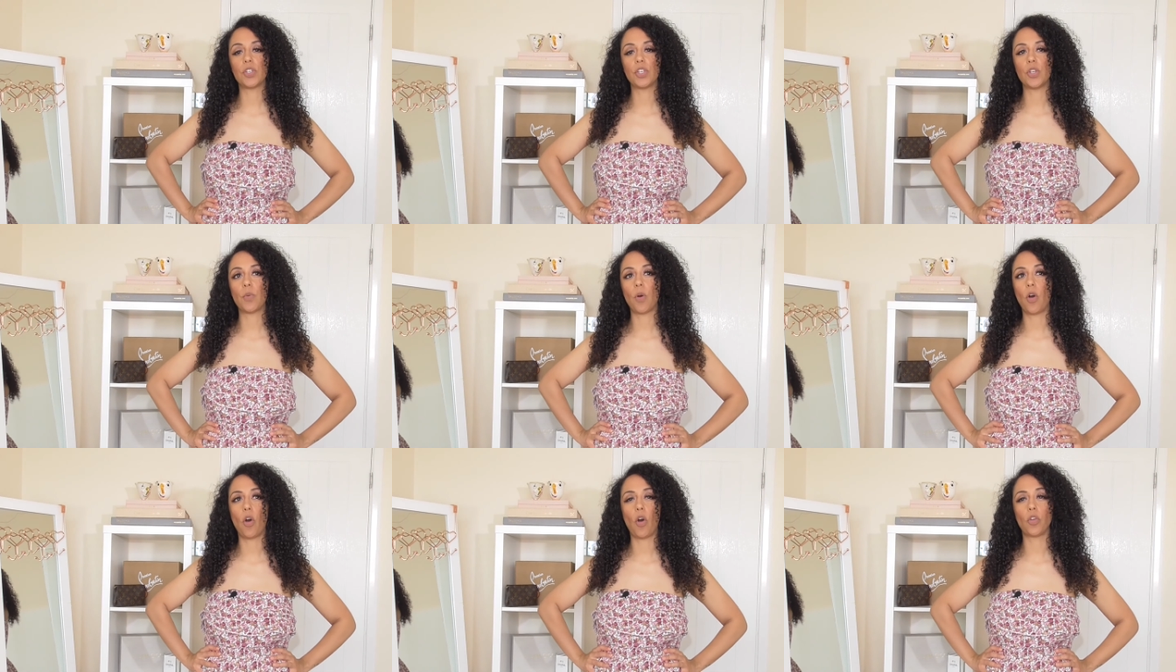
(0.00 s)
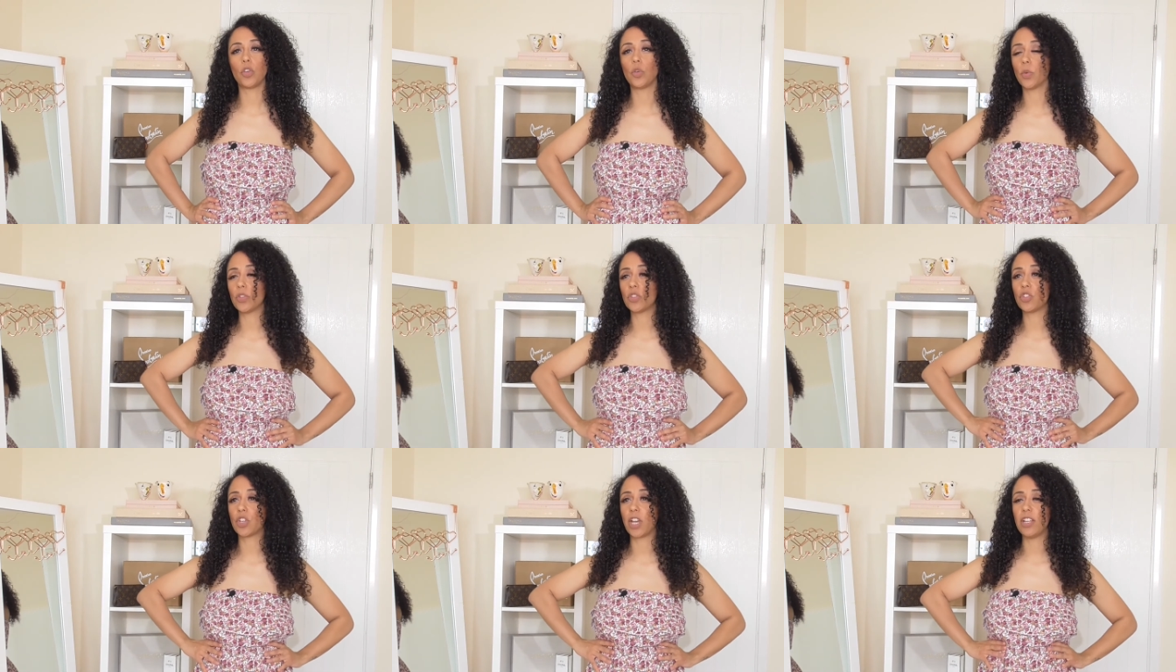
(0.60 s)
to do or you
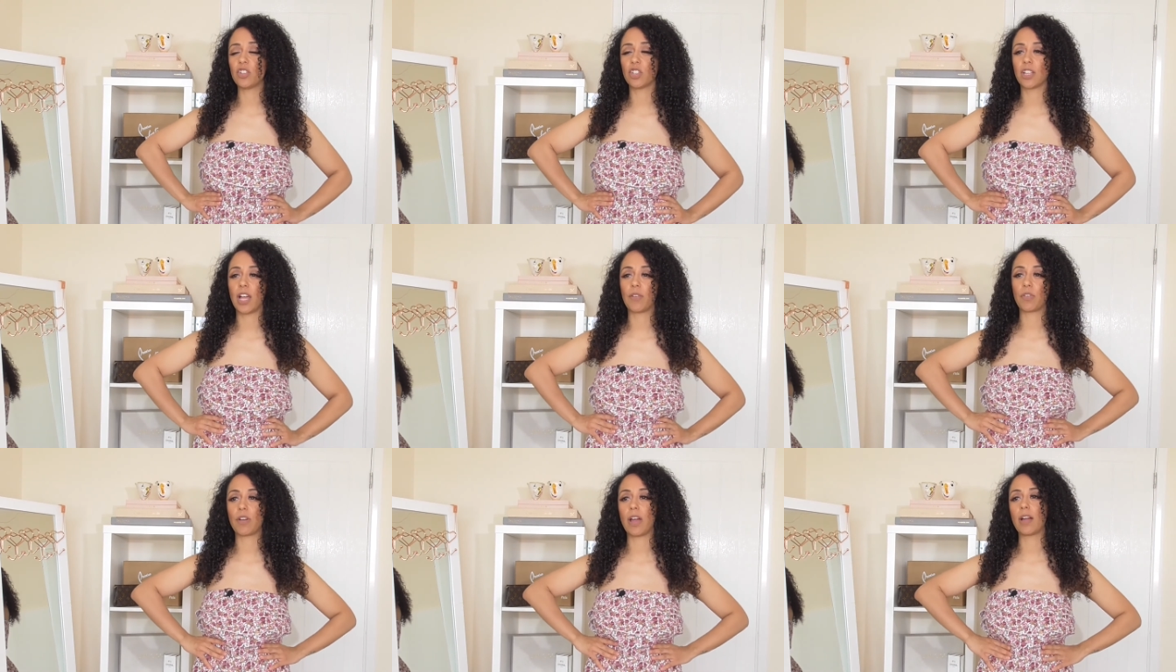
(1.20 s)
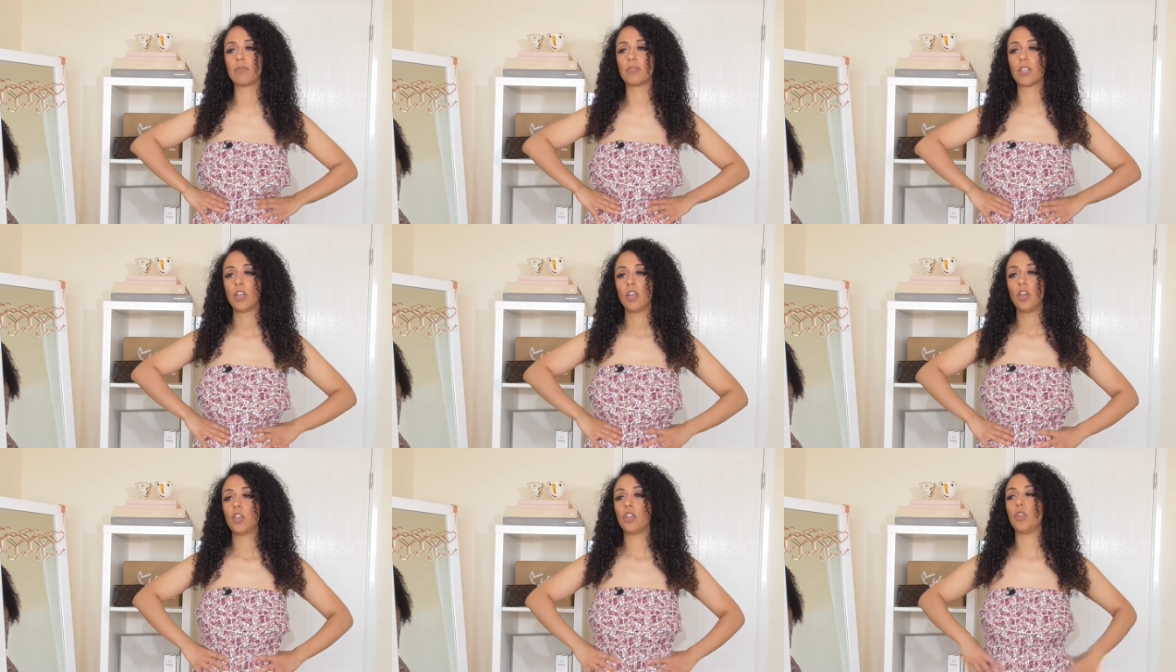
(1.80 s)
want to change your life around,
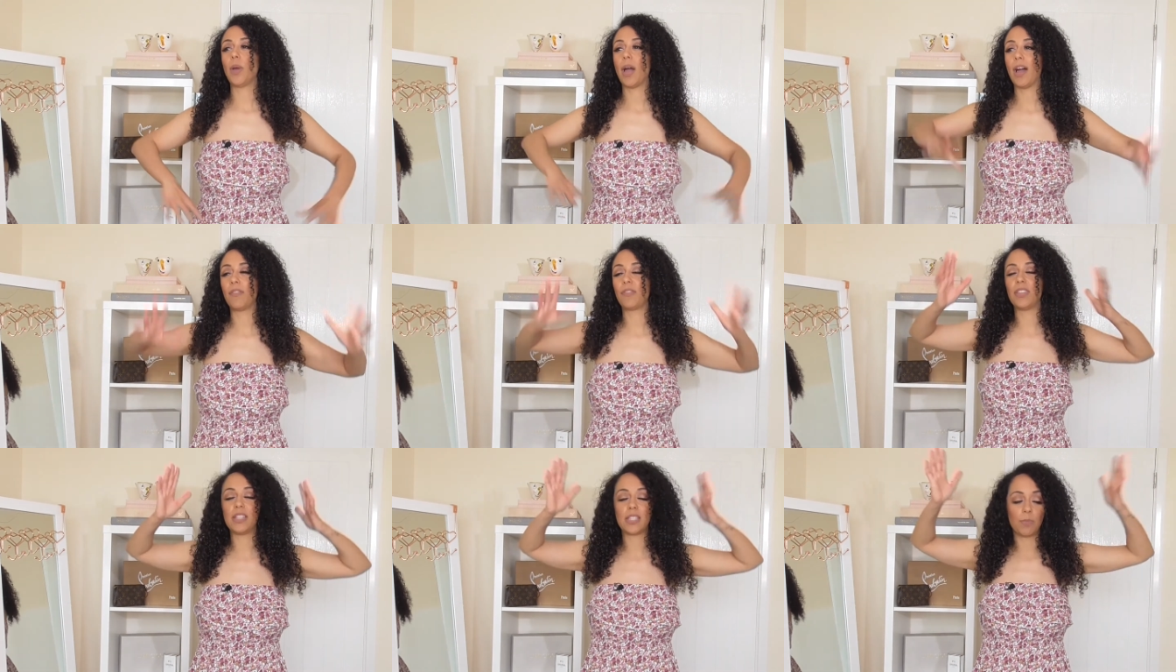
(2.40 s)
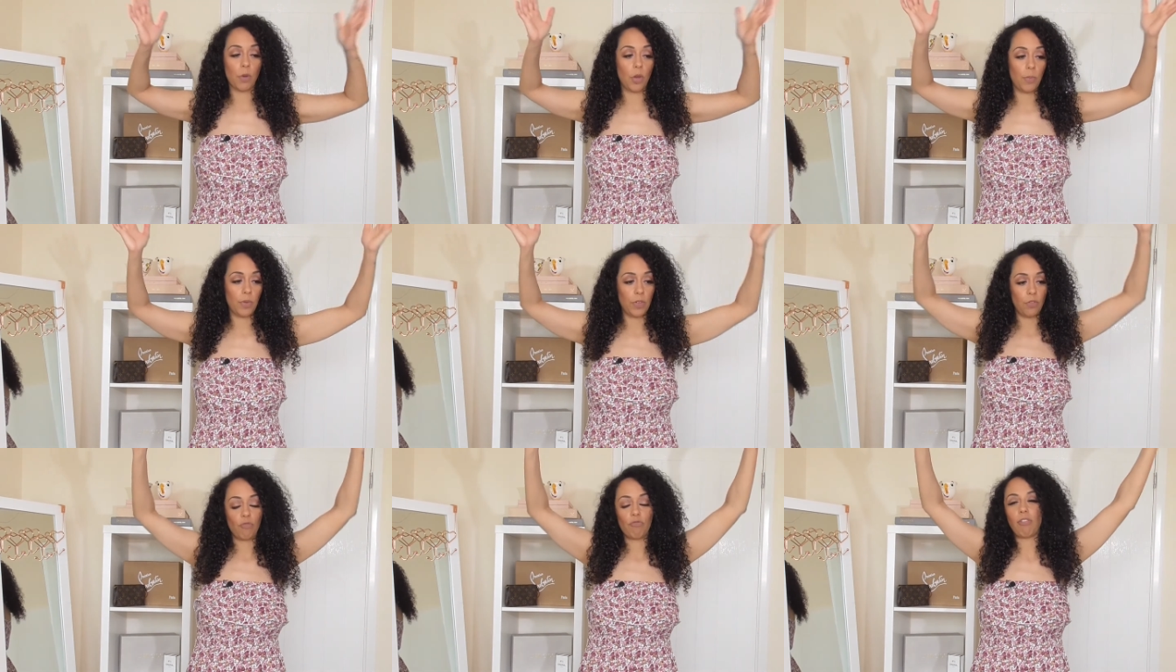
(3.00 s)
you have this
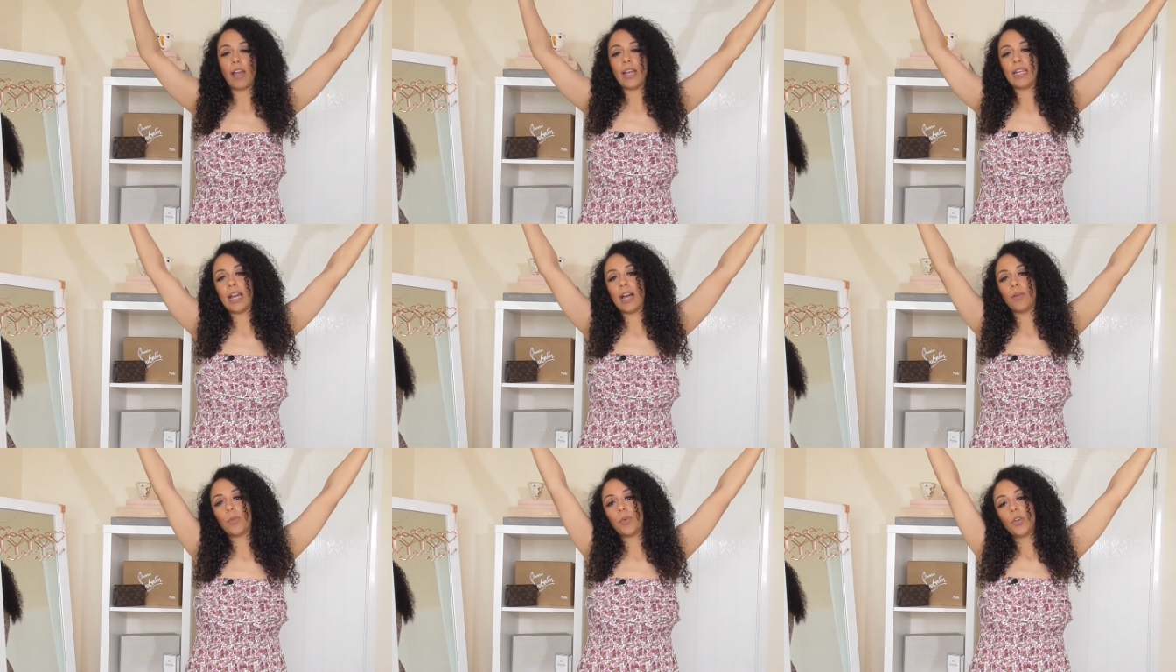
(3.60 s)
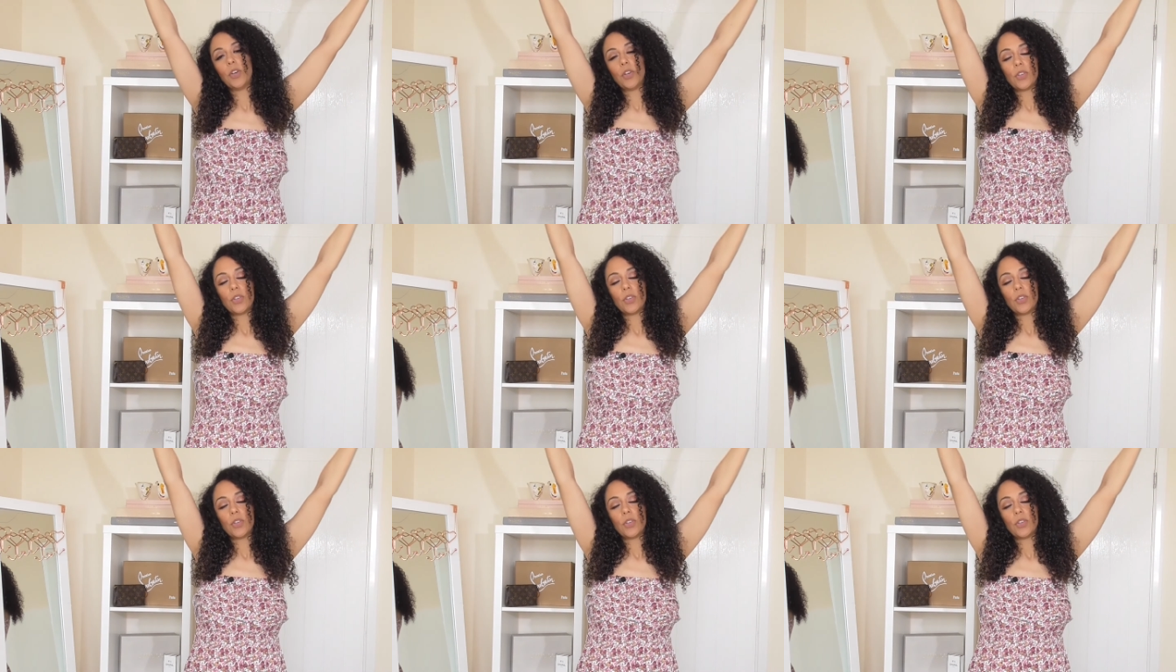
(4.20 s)
moment right now.